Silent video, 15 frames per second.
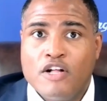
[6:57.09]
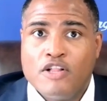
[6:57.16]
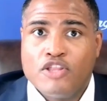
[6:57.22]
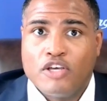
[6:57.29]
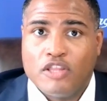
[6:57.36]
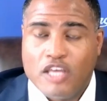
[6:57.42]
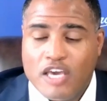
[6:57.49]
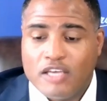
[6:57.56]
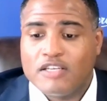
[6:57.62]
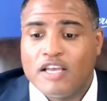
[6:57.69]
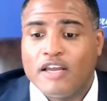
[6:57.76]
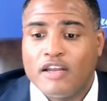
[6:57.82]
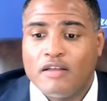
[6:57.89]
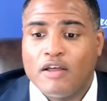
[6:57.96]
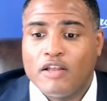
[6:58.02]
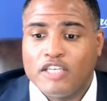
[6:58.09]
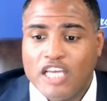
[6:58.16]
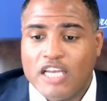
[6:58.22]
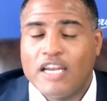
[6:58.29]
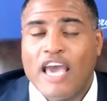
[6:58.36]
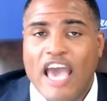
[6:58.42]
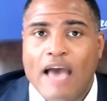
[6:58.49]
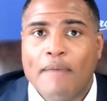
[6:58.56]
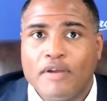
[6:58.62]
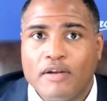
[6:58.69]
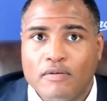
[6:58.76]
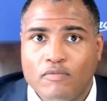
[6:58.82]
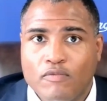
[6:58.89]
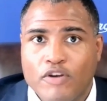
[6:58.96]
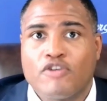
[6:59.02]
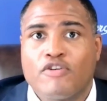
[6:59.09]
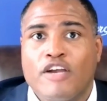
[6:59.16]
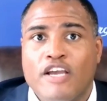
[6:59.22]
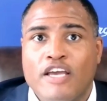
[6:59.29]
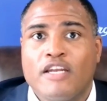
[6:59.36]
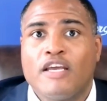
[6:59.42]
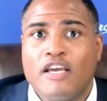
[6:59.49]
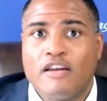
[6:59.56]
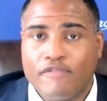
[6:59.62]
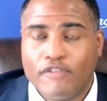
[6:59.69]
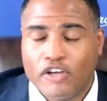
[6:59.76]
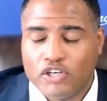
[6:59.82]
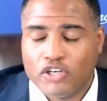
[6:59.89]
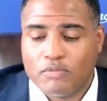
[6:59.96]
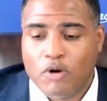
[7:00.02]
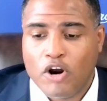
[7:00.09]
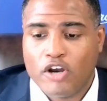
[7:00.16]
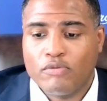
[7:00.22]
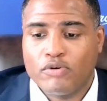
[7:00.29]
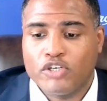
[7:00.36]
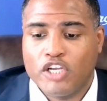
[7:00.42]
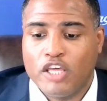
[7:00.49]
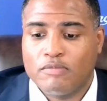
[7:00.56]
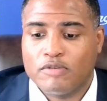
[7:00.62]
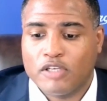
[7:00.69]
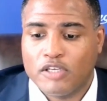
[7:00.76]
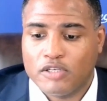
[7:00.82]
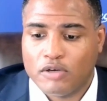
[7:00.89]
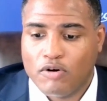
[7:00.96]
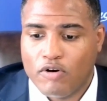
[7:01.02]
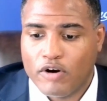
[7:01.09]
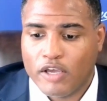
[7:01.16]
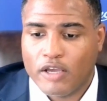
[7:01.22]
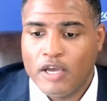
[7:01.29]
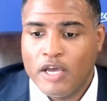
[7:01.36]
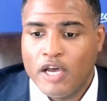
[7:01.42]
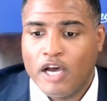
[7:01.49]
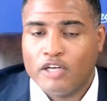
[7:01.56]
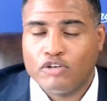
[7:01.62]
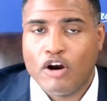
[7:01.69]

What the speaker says: the things that tend to happen when you're in inflation market regimes, at least according to